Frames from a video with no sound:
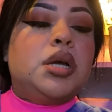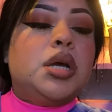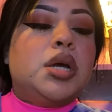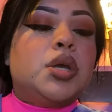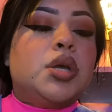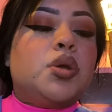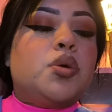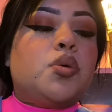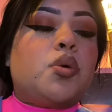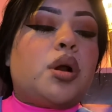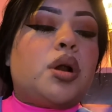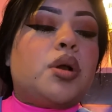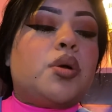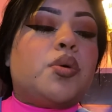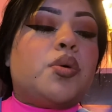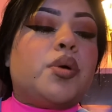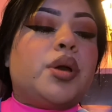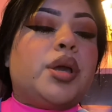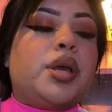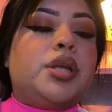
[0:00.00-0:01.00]
You are
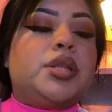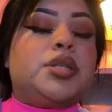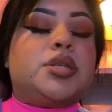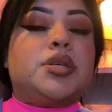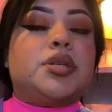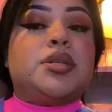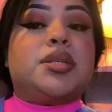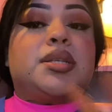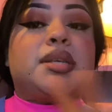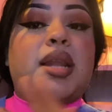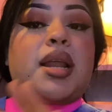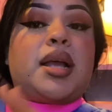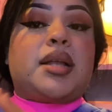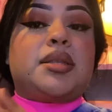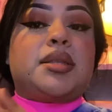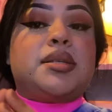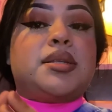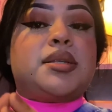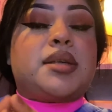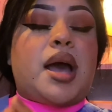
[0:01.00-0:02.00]
going to select
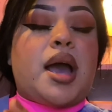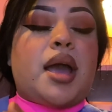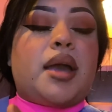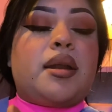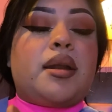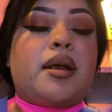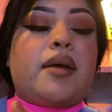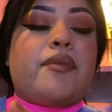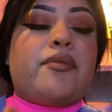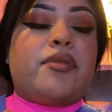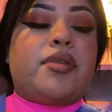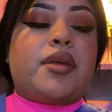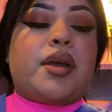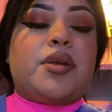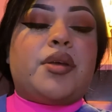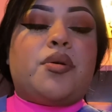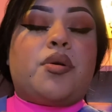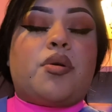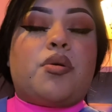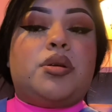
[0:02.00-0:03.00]
the side. After that,
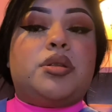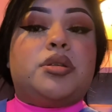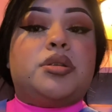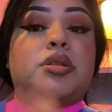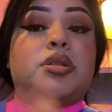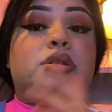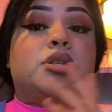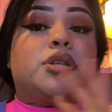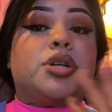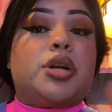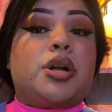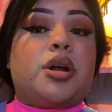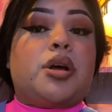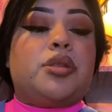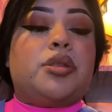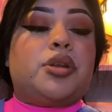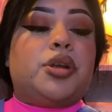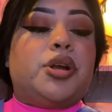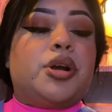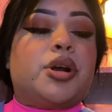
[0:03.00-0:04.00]
you're going to turn
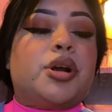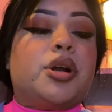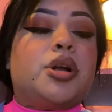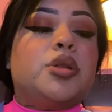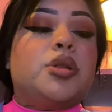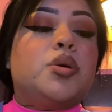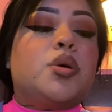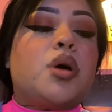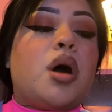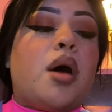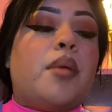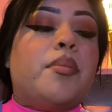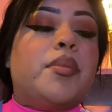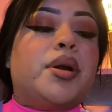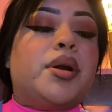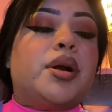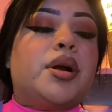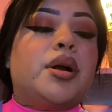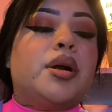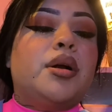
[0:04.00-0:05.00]
on your
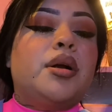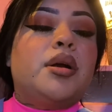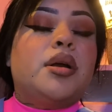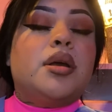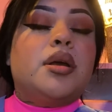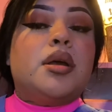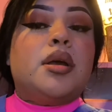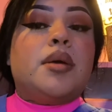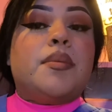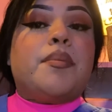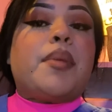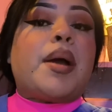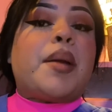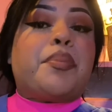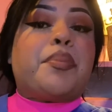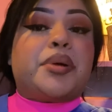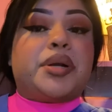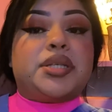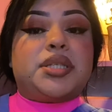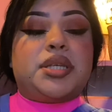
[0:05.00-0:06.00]
glucometer. By
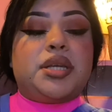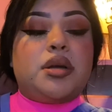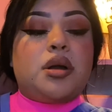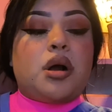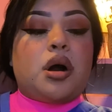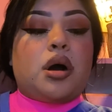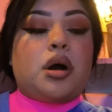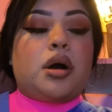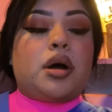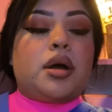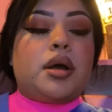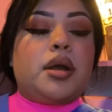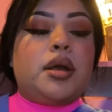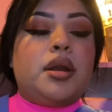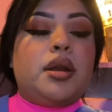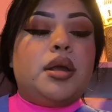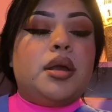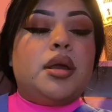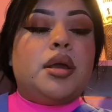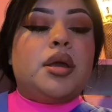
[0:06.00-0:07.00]
pressing
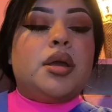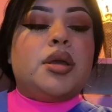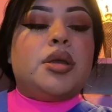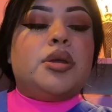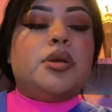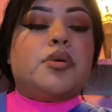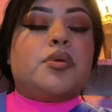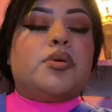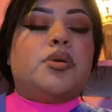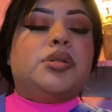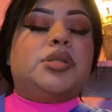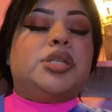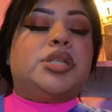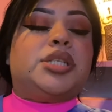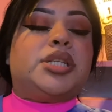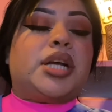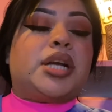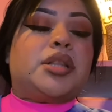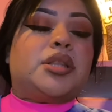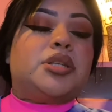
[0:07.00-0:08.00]
on, you're going to
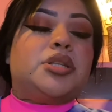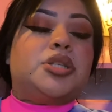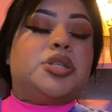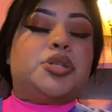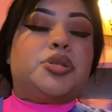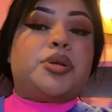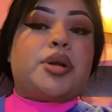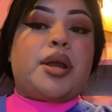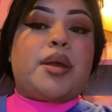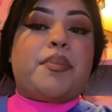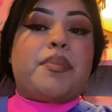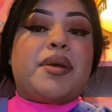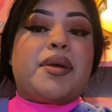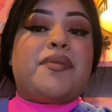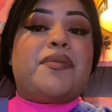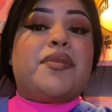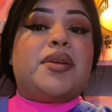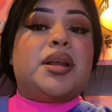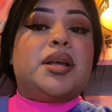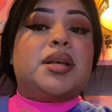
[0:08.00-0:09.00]
check the strip.
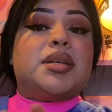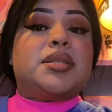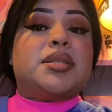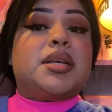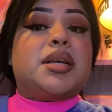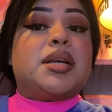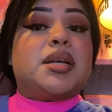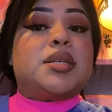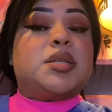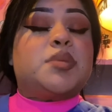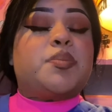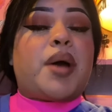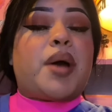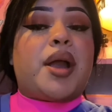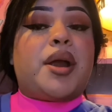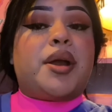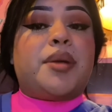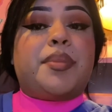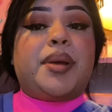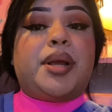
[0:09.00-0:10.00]
If it is
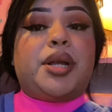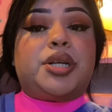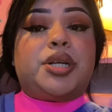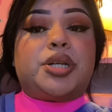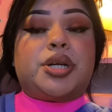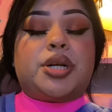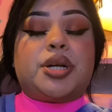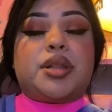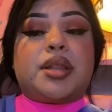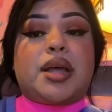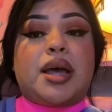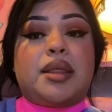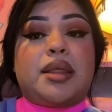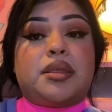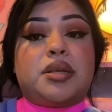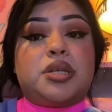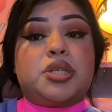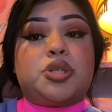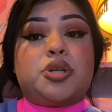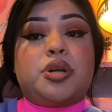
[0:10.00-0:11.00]
expired, make sure that
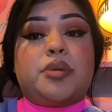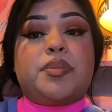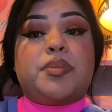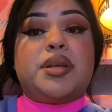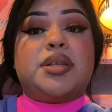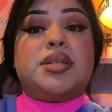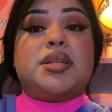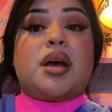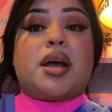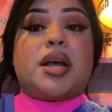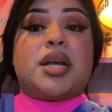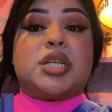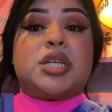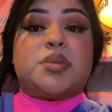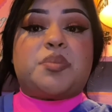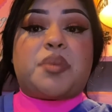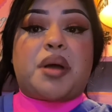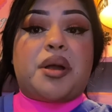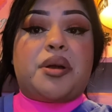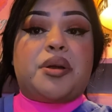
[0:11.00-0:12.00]
the strip is not
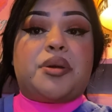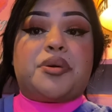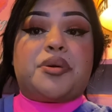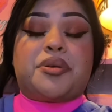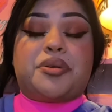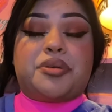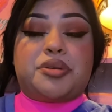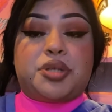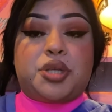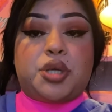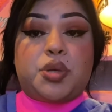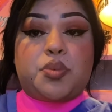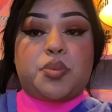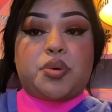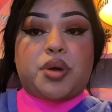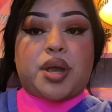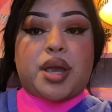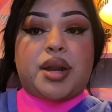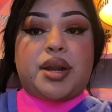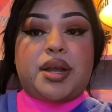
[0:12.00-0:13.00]
expired or else you will
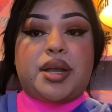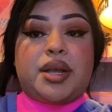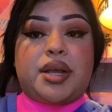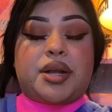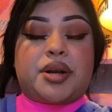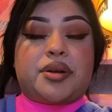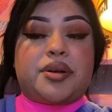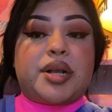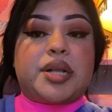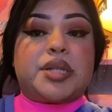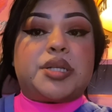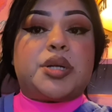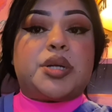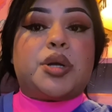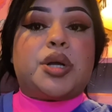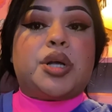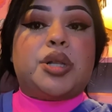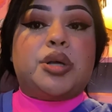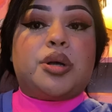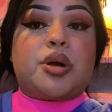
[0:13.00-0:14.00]
get an incorrect
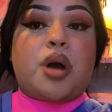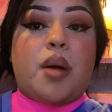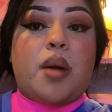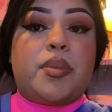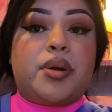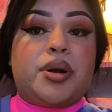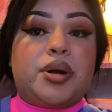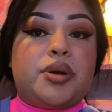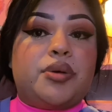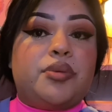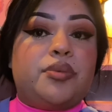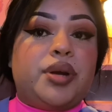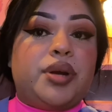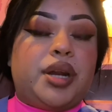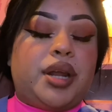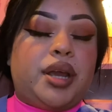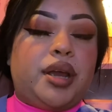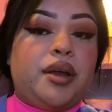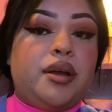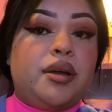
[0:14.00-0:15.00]
glucometer
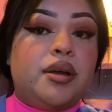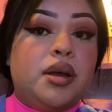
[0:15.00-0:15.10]
reading